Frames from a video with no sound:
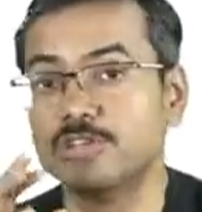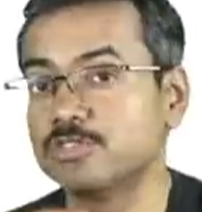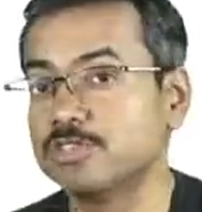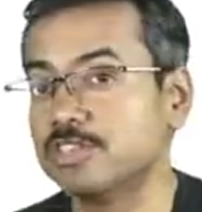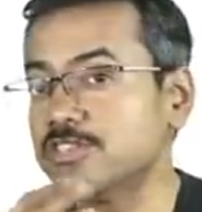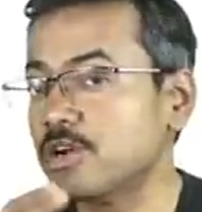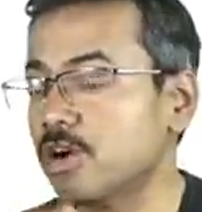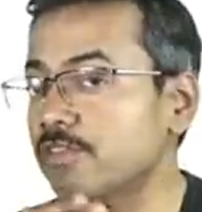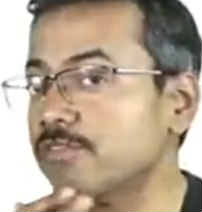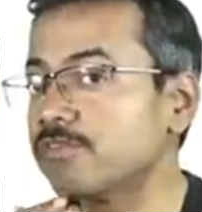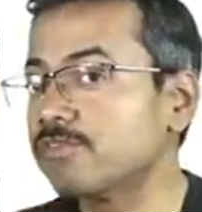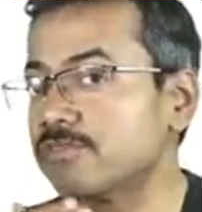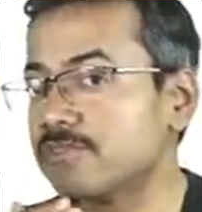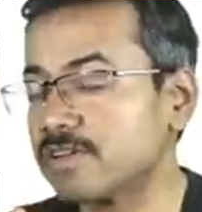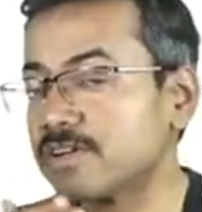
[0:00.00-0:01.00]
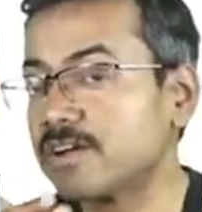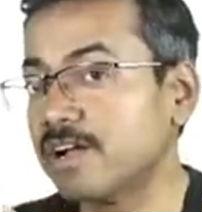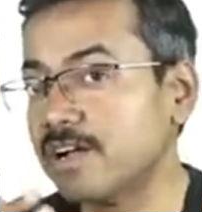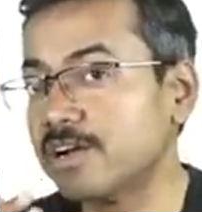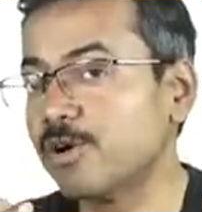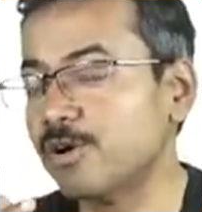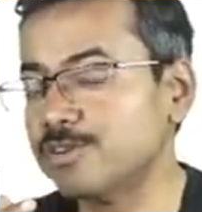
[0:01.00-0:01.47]
So there's a lot of
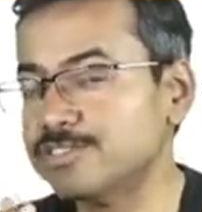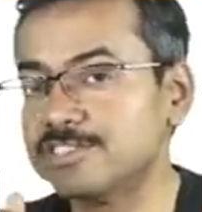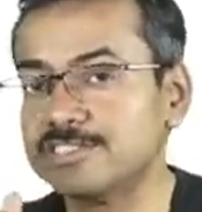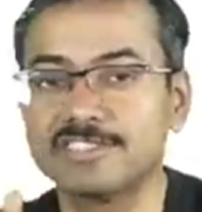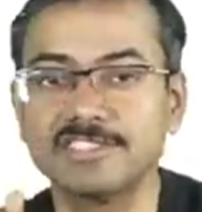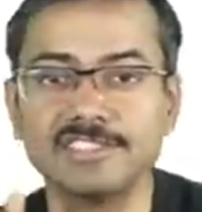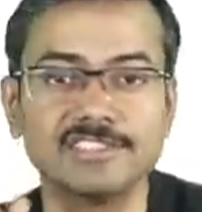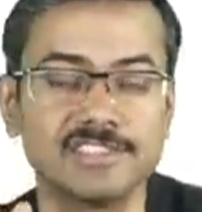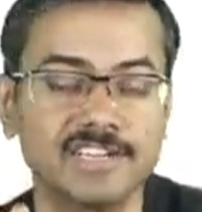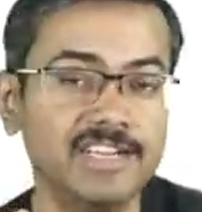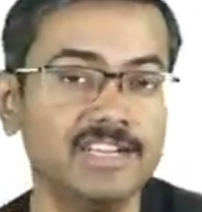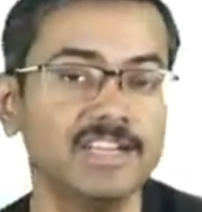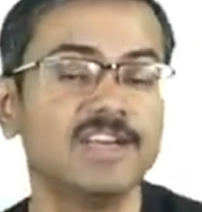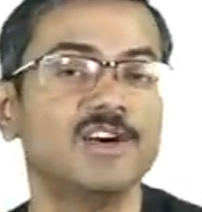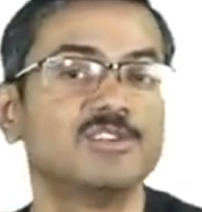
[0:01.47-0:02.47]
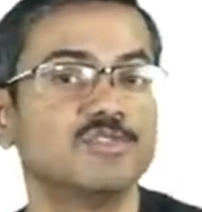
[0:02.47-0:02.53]
color consciousness, right?